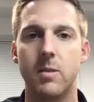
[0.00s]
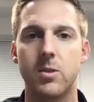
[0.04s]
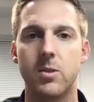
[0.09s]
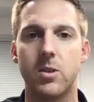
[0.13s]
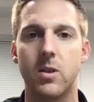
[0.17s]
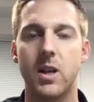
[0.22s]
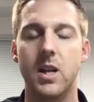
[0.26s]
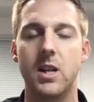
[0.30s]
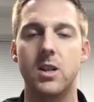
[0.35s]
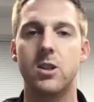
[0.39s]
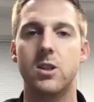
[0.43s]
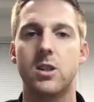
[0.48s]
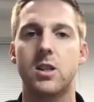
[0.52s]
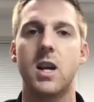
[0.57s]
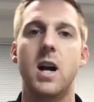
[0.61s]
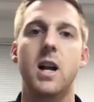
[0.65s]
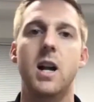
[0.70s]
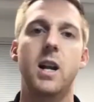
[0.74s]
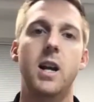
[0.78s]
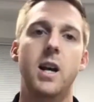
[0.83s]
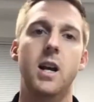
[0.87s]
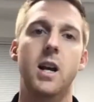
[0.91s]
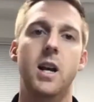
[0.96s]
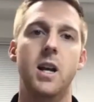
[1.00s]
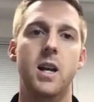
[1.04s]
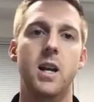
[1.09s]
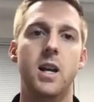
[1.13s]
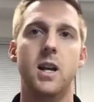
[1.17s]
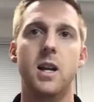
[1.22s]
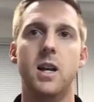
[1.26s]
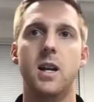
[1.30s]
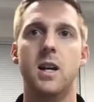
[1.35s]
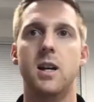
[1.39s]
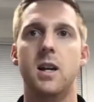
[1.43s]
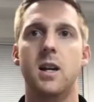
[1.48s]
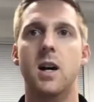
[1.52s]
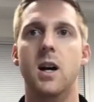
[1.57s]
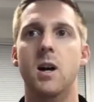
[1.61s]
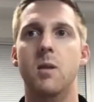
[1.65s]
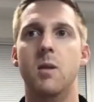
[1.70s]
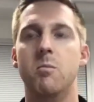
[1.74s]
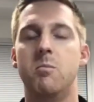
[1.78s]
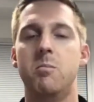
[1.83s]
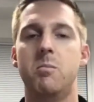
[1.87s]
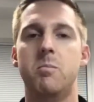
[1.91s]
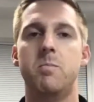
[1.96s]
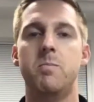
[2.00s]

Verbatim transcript: So they just kind of um,